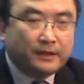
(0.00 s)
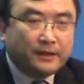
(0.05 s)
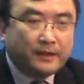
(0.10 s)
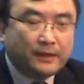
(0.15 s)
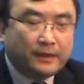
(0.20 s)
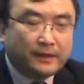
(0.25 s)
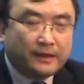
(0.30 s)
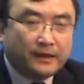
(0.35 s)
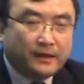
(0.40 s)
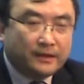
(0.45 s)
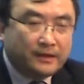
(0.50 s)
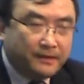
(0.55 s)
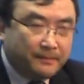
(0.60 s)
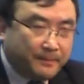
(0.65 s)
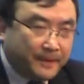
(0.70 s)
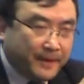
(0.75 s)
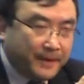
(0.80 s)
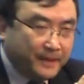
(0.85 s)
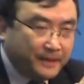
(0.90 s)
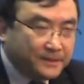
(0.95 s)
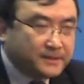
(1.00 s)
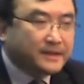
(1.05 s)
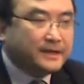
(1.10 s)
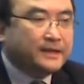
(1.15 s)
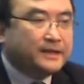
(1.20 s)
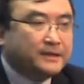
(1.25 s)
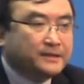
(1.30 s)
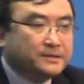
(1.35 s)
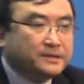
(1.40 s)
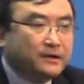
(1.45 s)
the
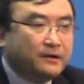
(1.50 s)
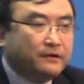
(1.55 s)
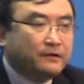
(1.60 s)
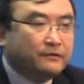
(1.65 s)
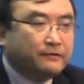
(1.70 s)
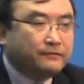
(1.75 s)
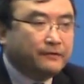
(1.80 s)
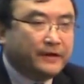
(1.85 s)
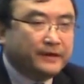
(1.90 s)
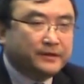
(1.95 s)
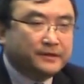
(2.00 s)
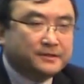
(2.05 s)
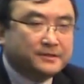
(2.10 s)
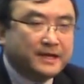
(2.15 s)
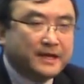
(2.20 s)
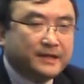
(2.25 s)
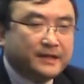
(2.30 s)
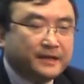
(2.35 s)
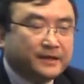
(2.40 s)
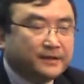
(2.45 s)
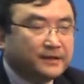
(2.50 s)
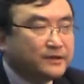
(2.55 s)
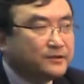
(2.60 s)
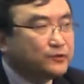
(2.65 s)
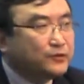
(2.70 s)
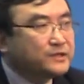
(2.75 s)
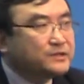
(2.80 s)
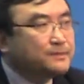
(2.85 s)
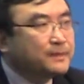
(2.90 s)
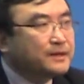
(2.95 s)
basis of understanding the
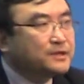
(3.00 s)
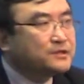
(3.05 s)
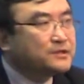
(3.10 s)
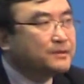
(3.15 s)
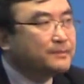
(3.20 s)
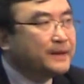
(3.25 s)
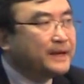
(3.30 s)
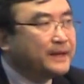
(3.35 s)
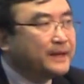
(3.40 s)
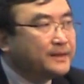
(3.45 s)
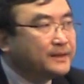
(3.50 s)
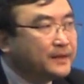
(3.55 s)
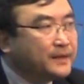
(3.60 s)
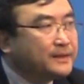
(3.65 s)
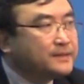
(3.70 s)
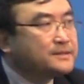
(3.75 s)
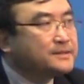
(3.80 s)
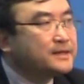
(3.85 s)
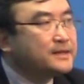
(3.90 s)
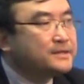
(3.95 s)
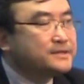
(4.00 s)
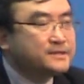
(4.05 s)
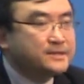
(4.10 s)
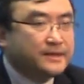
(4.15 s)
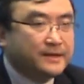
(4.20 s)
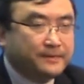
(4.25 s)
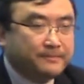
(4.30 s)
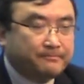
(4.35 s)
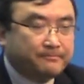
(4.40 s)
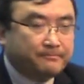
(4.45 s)
responsibility
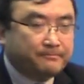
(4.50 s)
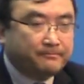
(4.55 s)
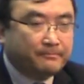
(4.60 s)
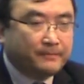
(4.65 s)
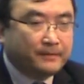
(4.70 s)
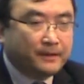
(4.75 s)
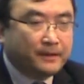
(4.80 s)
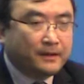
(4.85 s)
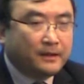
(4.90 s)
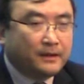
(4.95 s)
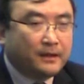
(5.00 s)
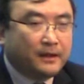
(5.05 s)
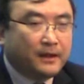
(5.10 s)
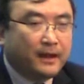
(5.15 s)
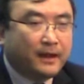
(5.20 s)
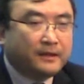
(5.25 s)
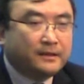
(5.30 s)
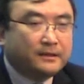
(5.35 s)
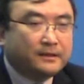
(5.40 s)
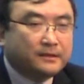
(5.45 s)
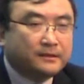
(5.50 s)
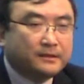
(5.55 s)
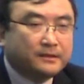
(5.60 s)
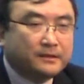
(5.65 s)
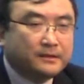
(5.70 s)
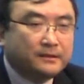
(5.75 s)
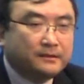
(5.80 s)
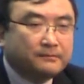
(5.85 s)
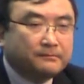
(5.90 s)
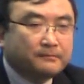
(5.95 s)
system. And
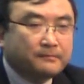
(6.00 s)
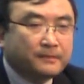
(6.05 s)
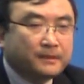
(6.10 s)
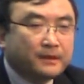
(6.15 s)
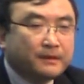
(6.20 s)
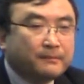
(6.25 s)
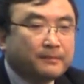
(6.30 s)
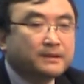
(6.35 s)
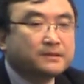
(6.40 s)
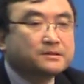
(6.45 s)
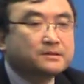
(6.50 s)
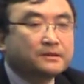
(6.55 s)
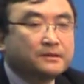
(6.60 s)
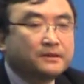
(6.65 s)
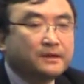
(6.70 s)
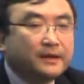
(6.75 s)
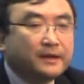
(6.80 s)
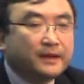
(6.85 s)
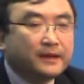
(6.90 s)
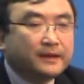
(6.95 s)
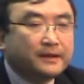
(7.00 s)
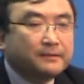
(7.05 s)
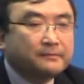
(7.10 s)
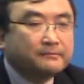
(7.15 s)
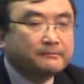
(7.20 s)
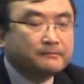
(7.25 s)
but certainly